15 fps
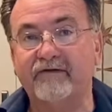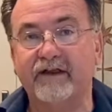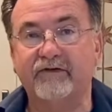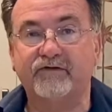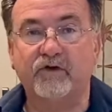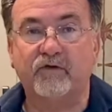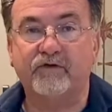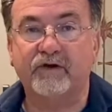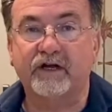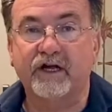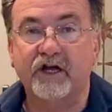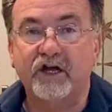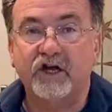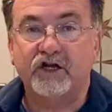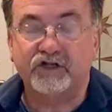left over.
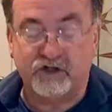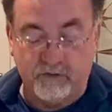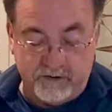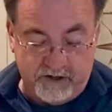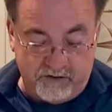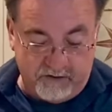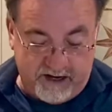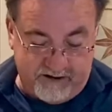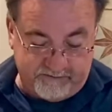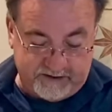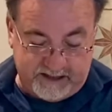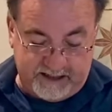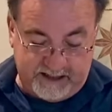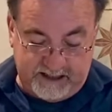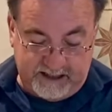So we don't have to
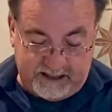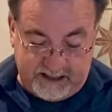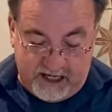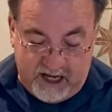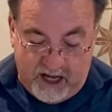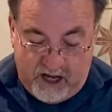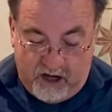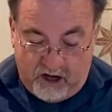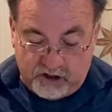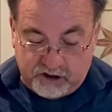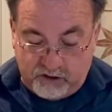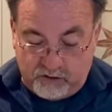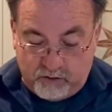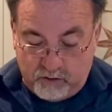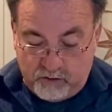eat our
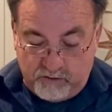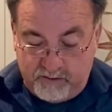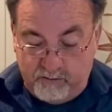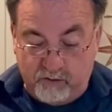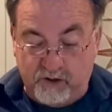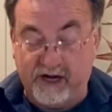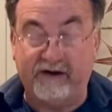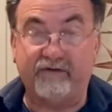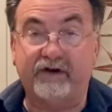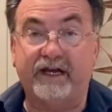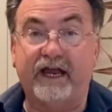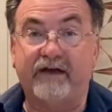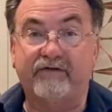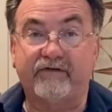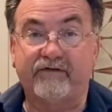charcuterie board every
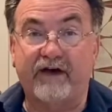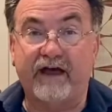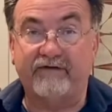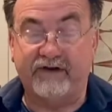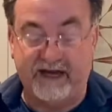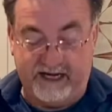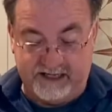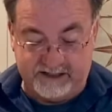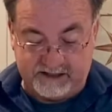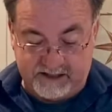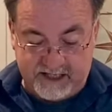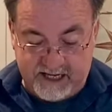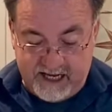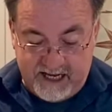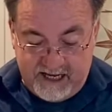day for 5 days.
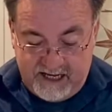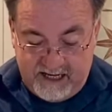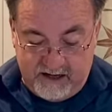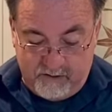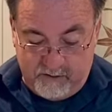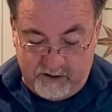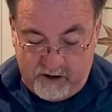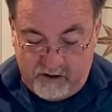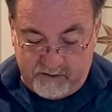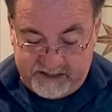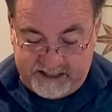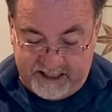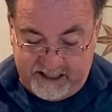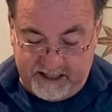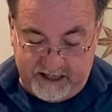Here we are, we're
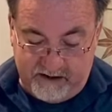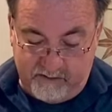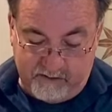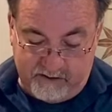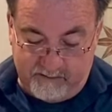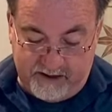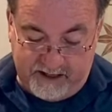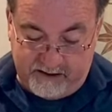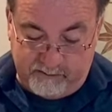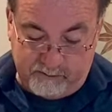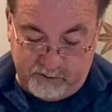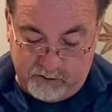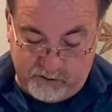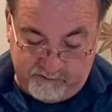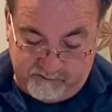taking it, we're going to make
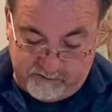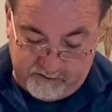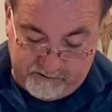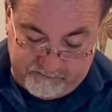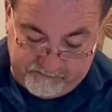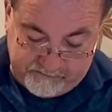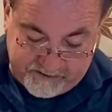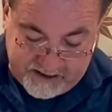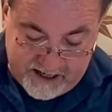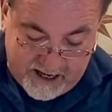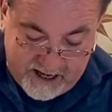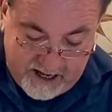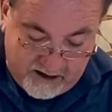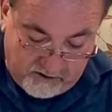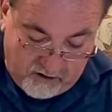beautiful
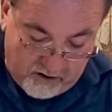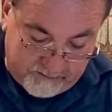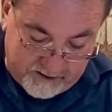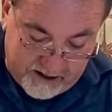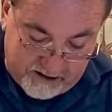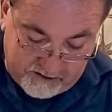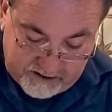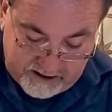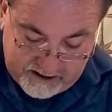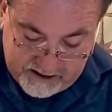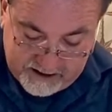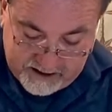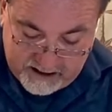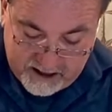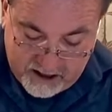carbonara.
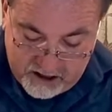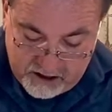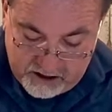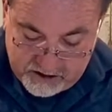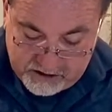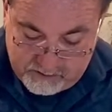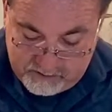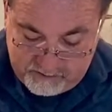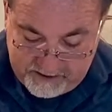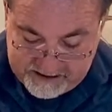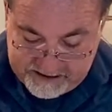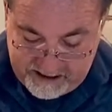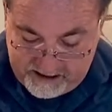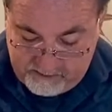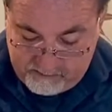So we mix
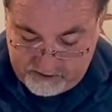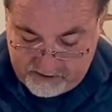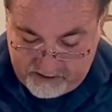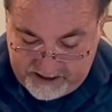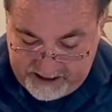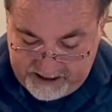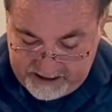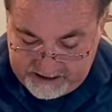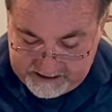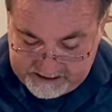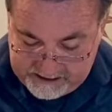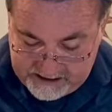that in with our eggs.